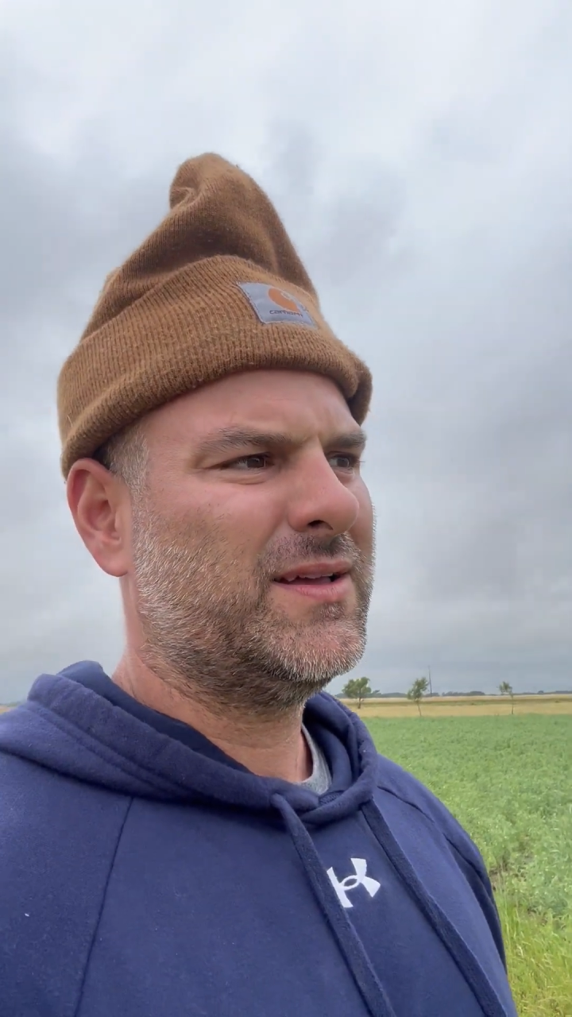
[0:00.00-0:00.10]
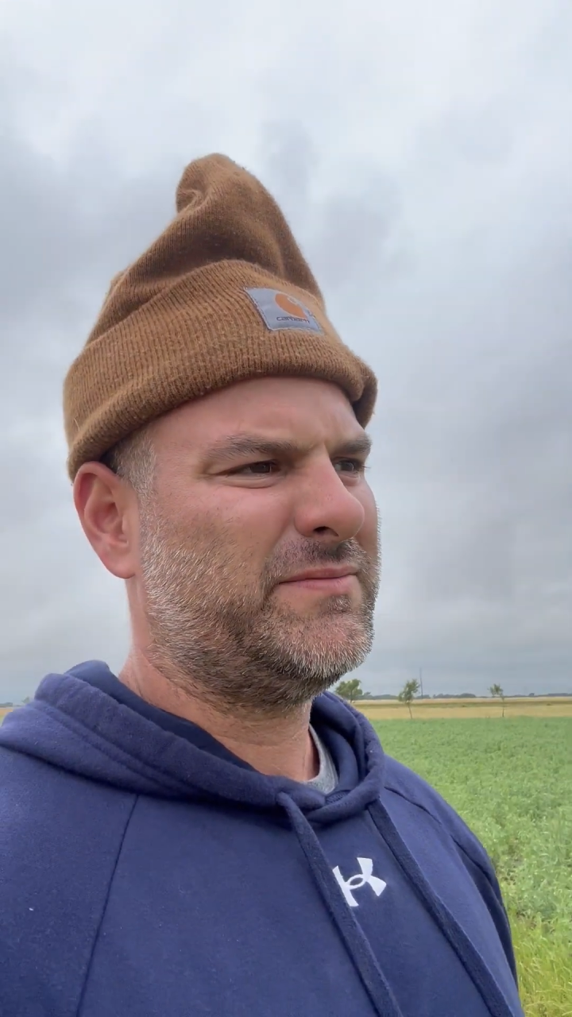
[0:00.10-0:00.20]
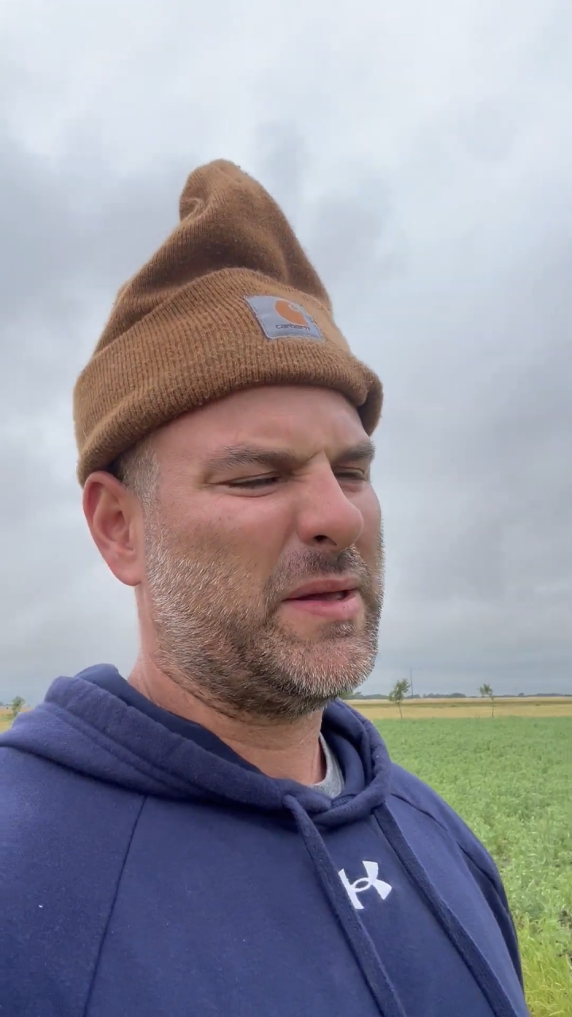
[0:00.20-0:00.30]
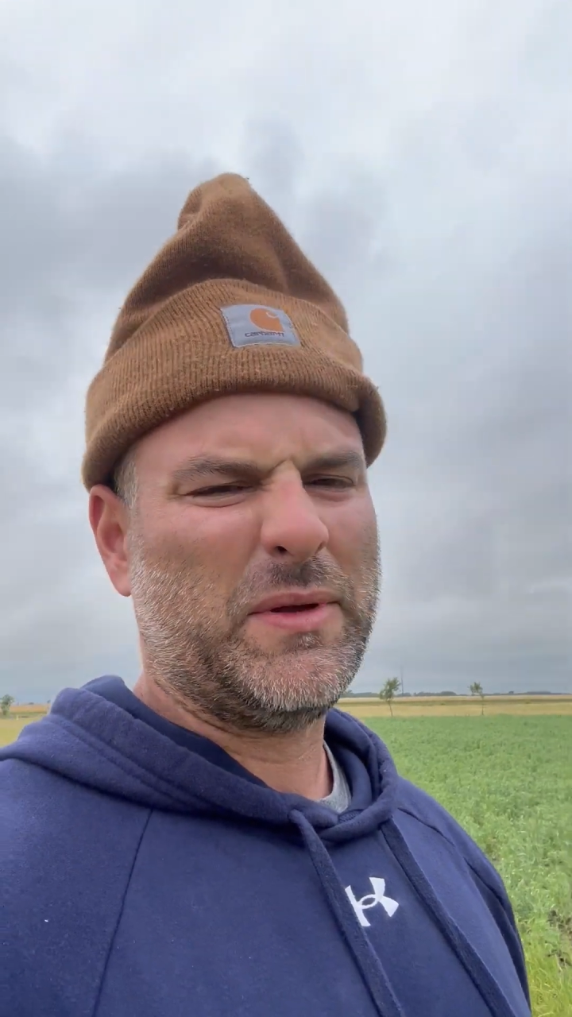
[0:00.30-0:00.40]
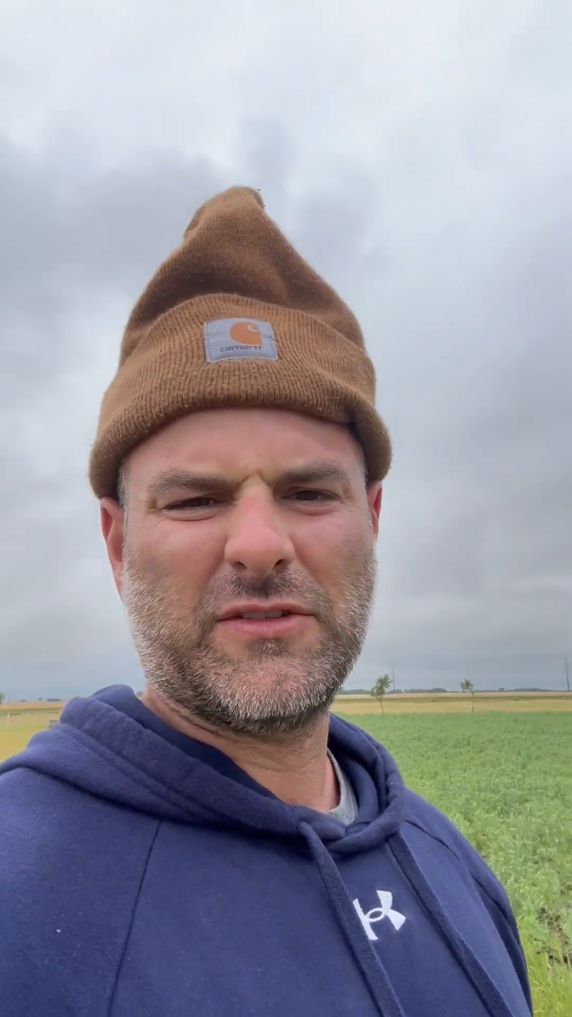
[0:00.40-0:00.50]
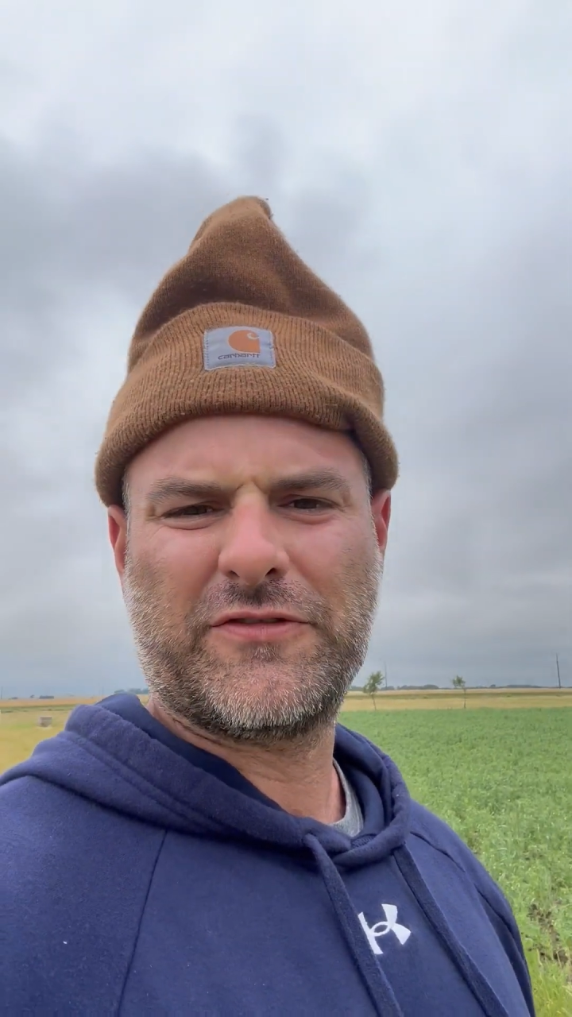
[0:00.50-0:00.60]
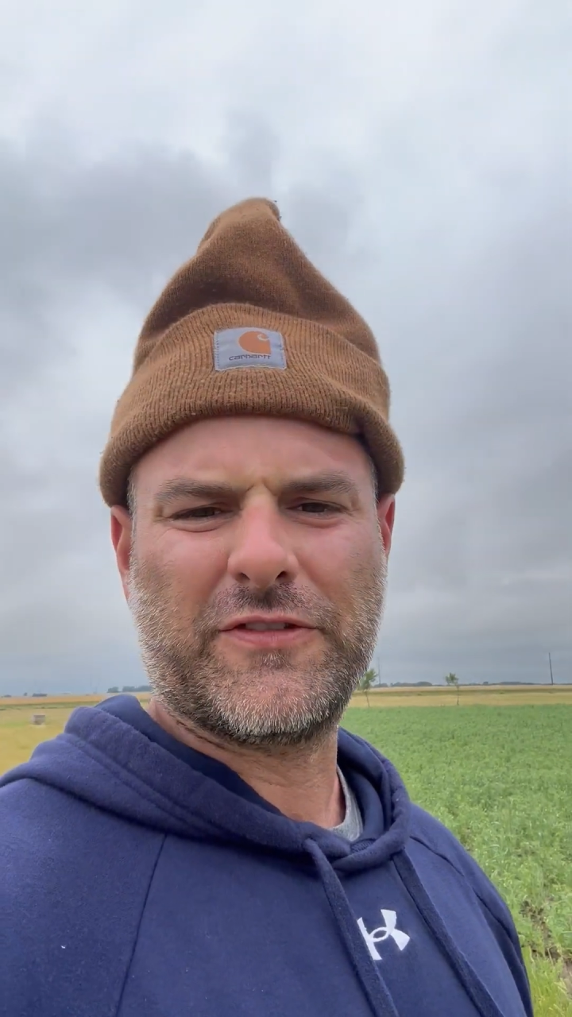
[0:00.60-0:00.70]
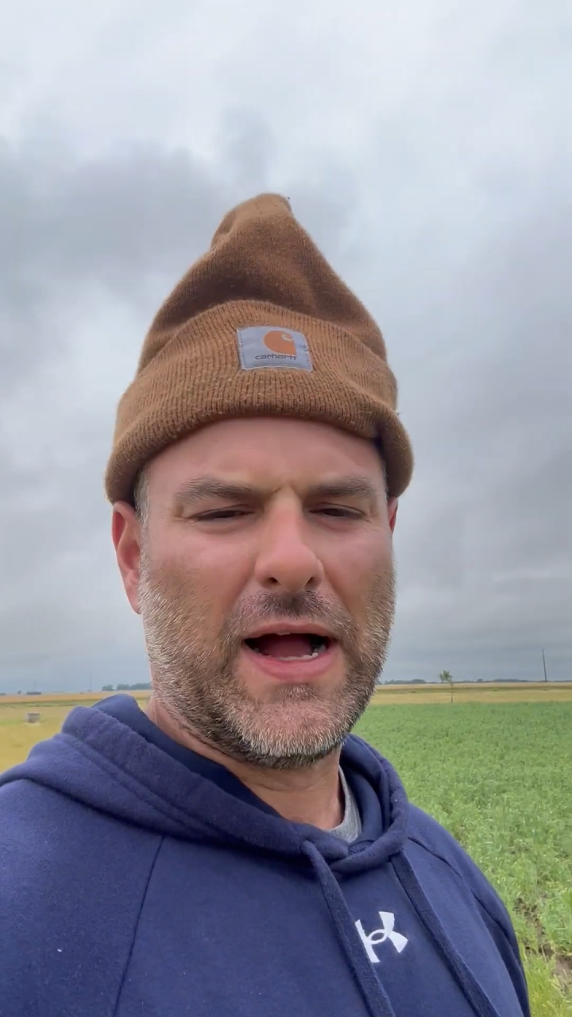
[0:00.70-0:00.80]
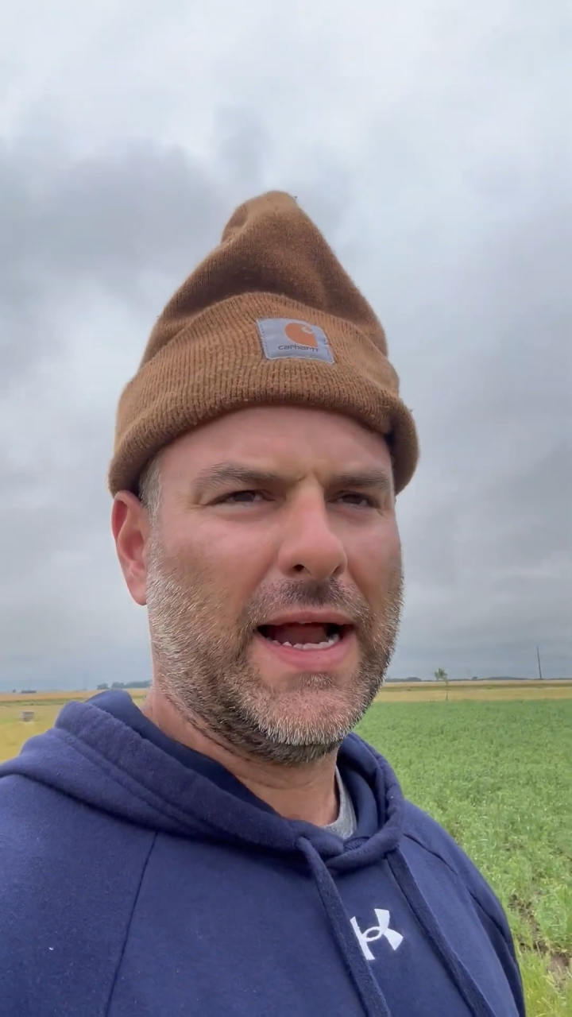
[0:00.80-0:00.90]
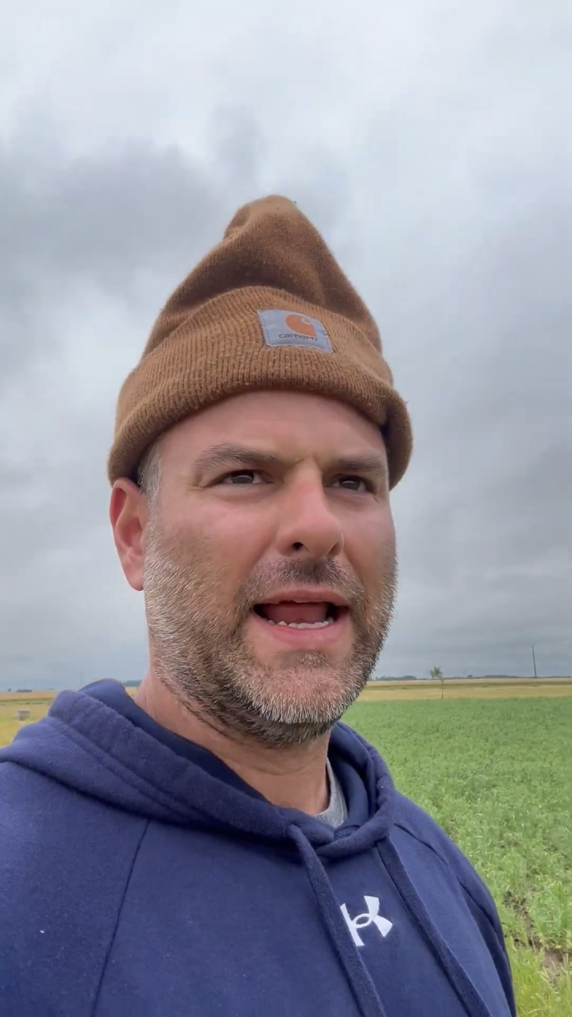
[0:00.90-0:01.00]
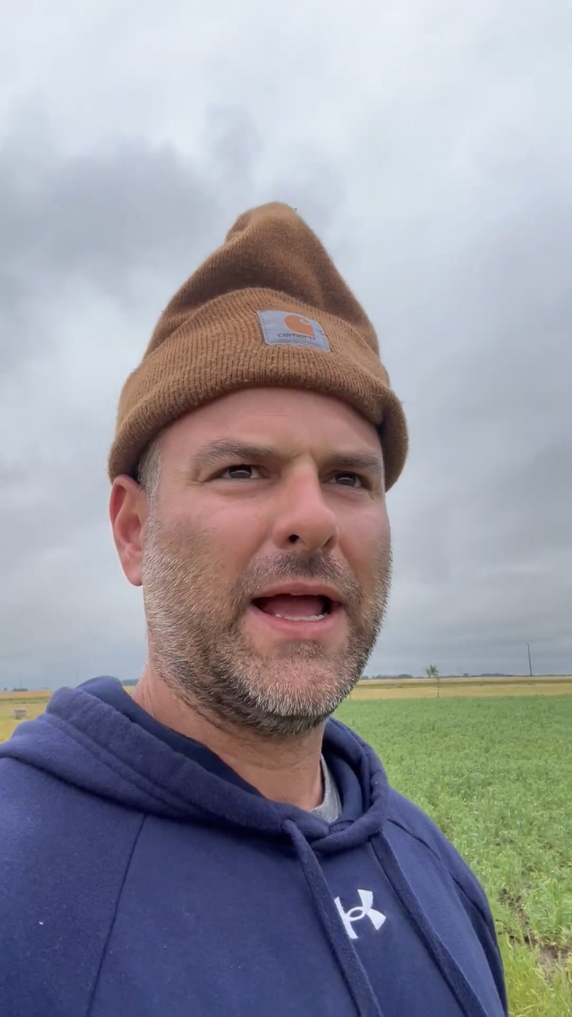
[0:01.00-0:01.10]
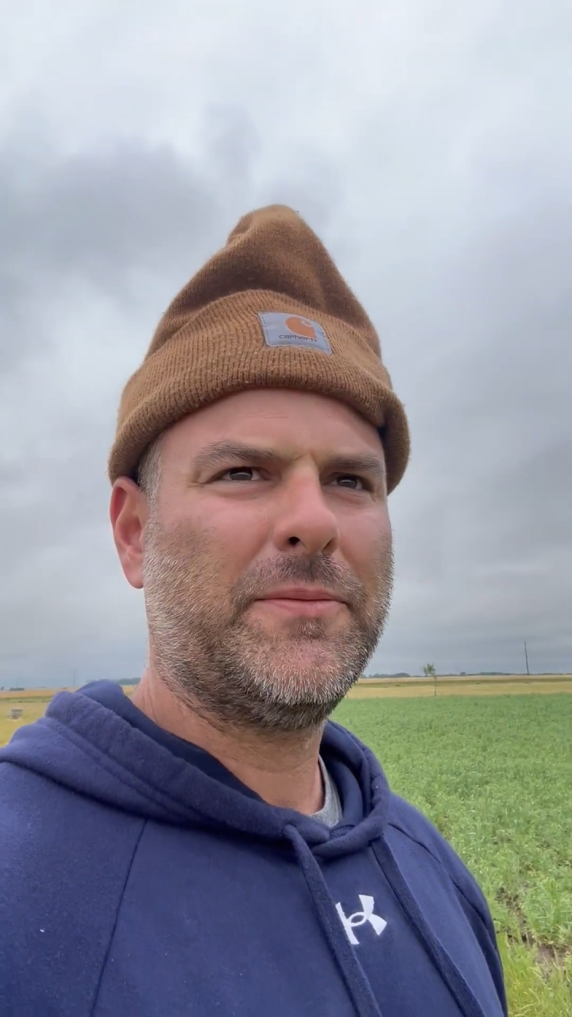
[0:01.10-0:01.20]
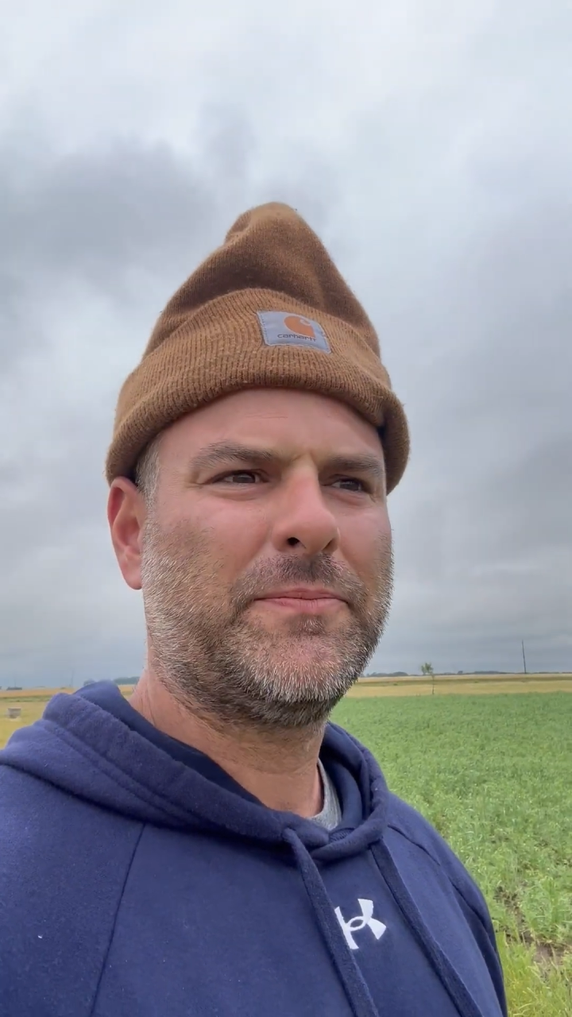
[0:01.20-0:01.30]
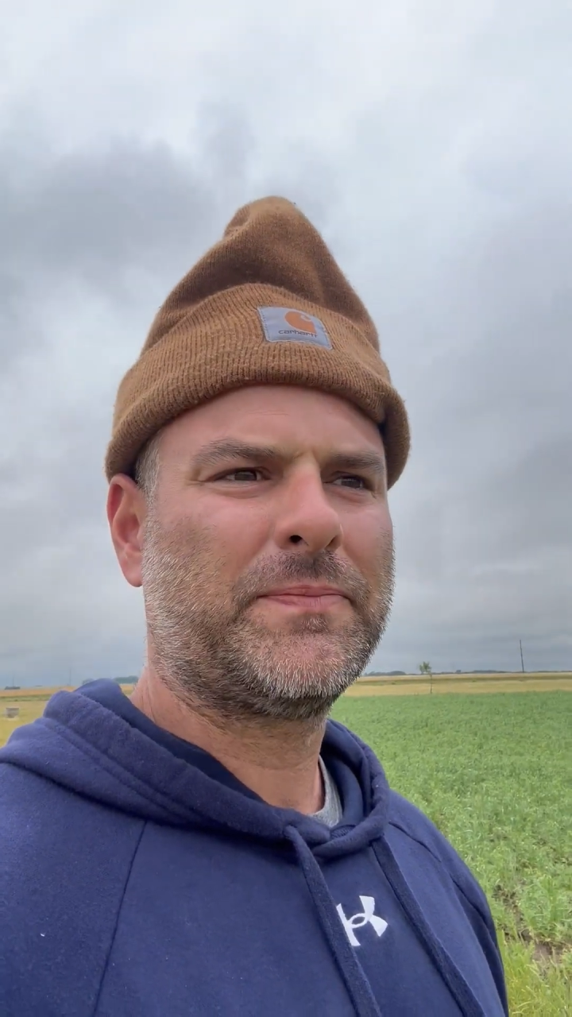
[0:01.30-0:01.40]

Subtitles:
Maybe it was Friday.